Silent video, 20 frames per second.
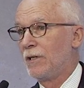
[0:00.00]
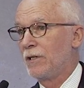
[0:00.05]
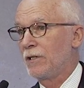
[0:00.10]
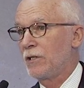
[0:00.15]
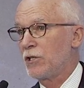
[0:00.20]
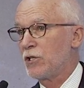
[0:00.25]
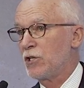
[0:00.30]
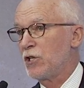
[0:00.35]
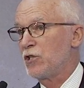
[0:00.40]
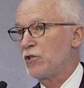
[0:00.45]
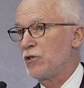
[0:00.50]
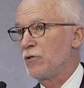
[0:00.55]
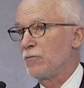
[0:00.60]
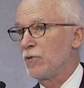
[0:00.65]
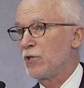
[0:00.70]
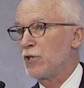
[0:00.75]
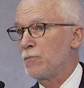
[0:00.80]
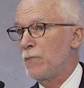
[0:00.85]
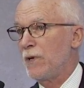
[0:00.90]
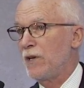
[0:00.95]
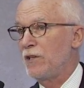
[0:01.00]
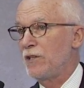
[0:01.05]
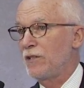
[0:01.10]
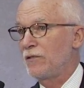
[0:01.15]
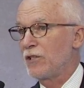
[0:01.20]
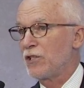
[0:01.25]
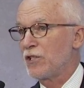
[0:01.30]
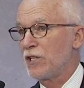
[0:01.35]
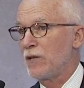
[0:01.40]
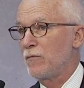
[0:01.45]
consistent with spending
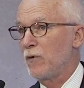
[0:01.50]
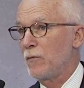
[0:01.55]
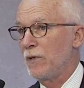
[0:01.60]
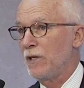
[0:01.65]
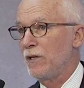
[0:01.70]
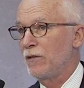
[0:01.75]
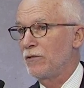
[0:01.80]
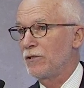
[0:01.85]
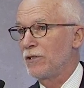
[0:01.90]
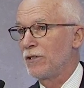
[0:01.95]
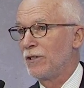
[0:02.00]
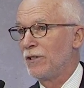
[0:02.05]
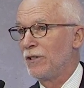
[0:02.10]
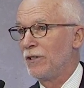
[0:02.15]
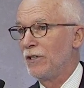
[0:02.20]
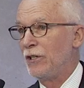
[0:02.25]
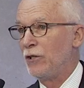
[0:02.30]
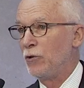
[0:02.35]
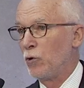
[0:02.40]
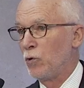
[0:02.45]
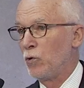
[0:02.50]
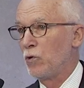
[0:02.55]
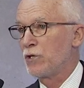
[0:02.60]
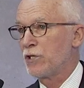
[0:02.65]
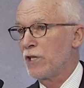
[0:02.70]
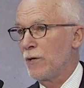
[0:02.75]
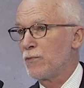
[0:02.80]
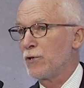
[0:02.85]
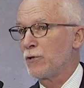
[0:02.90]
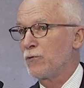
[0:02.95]
the same amount in all
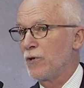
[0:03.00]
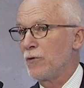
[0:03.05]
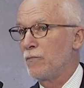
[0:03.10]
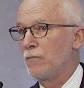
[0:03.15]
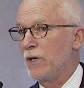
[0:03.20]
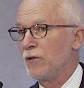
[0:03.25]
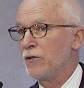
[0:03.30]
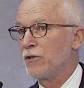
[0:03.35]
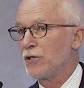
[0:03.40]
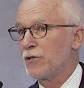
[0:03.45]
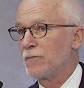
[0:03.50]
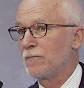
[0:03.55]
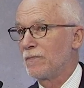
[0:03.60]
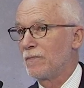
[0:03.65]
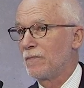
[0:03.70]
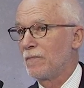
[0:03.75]
subsequent months.